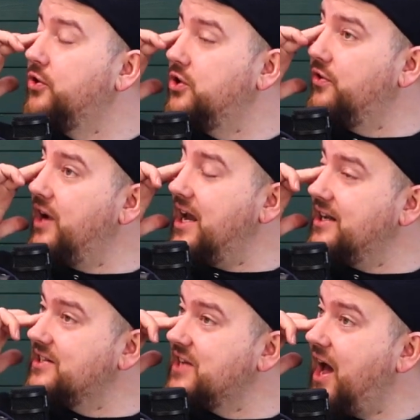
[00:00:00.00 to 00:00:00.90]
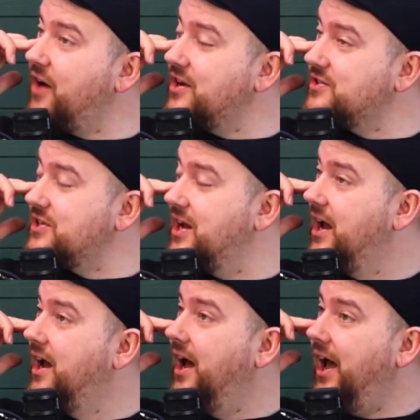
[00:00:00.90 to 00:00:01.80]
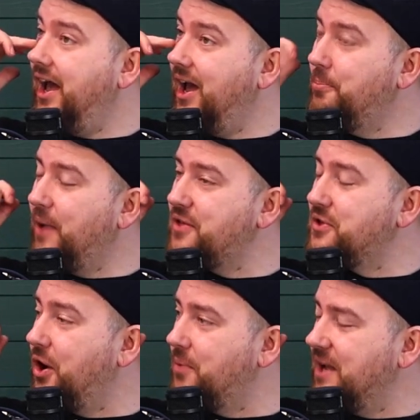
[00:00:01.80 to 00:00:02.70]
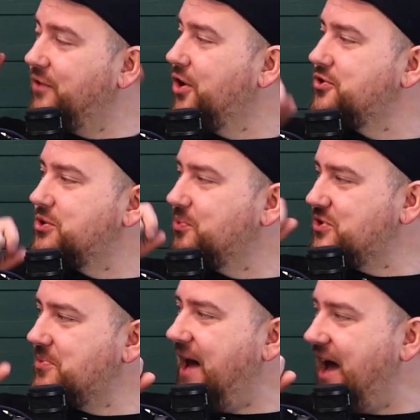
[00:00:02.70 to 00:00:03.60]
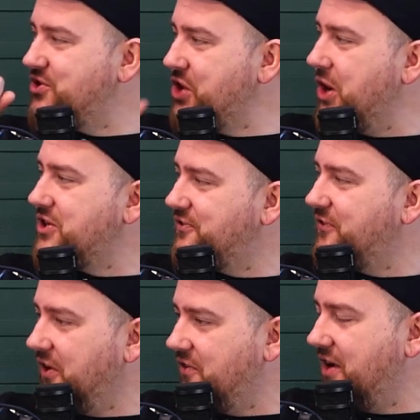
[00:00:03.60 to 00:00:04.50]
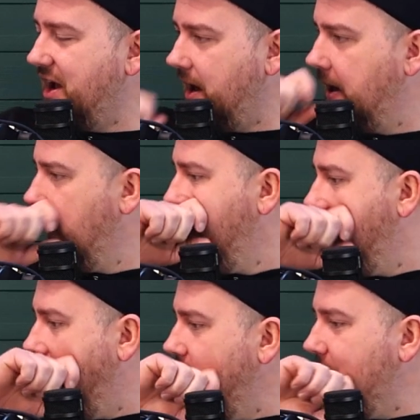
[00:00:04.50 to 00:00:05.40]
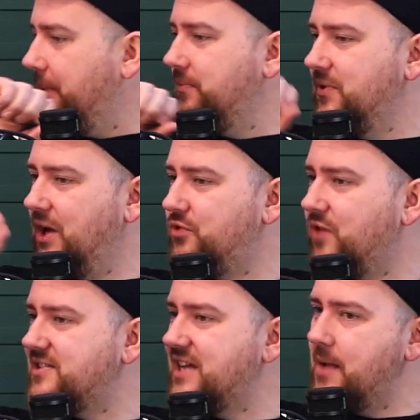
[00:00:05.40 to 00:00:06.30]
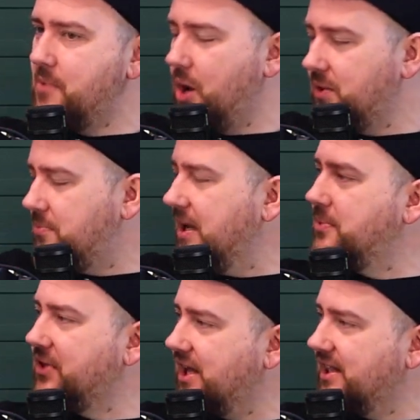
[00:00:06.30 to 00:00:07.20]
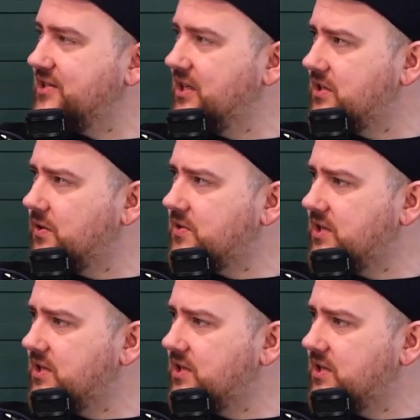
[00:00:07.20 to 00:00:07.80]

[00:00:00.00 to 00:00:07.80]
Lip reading: underrated guitarist, but I thought Mick Ronson was a better choice for and it'd resonate more with the people that are listening to